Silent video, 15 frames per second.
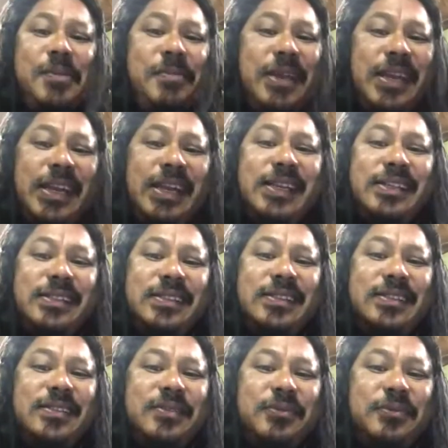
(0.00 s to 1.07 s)
You know how many
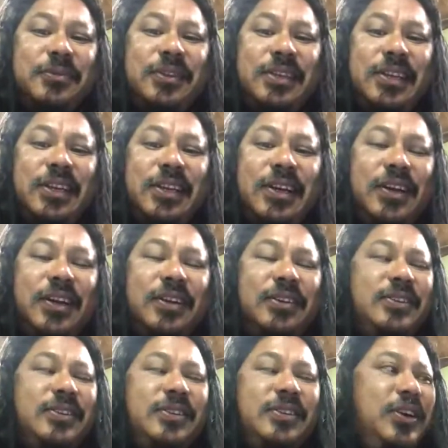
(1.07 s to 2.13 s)
meetings you
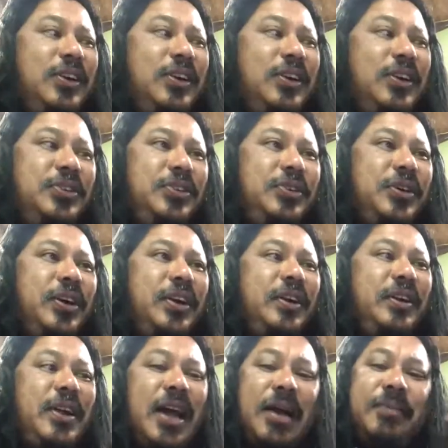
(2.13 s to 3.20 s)
go to, or
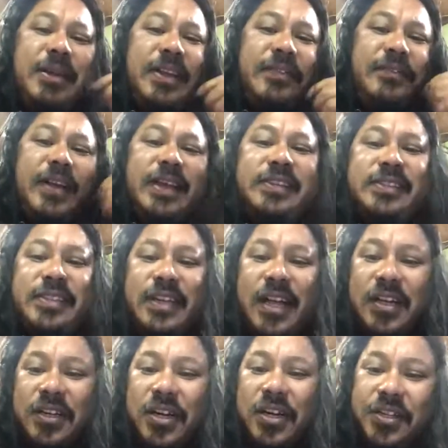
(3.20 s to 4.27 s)
how many events and
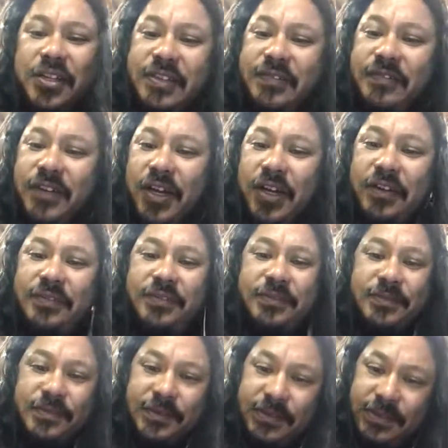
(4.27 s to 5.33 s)
alcohol is involved?
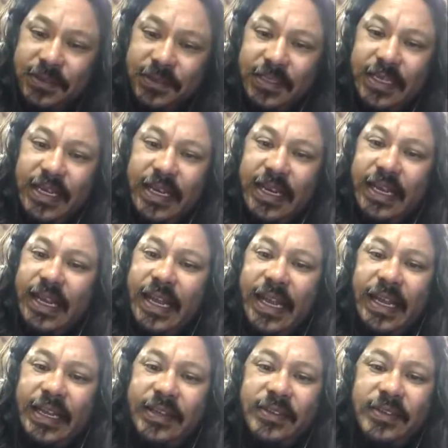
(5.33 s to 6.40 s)

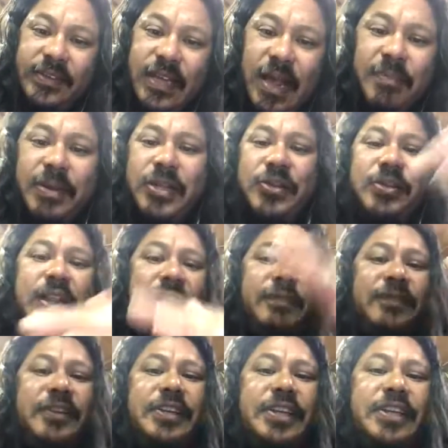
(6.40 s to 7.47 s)
And I've been doing that for
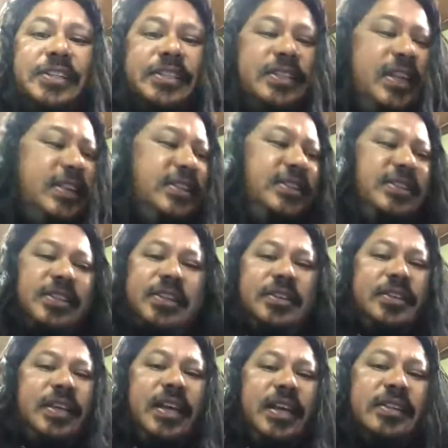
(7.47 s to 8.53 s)
years, and I still
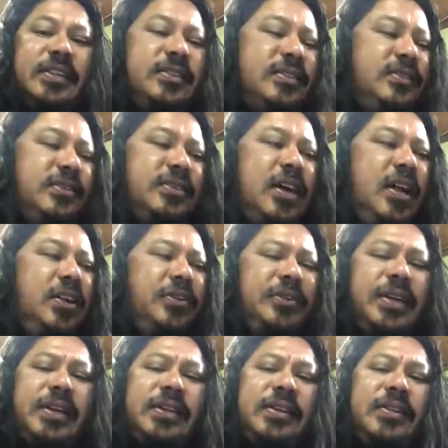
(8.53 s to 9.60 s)
can't
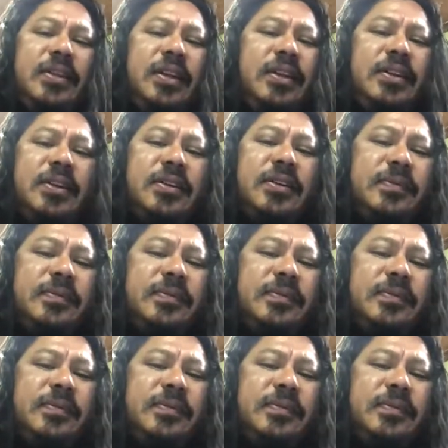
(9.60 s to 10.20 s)
tolerate liquor.